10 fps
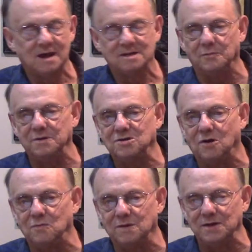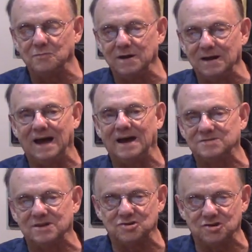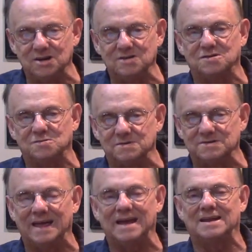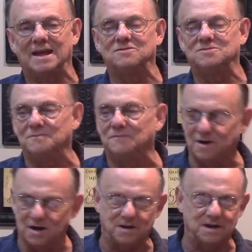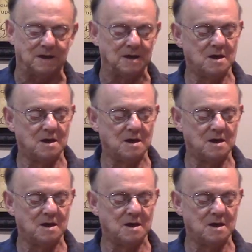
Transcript: that we don't really realize that Jesus was laying down some very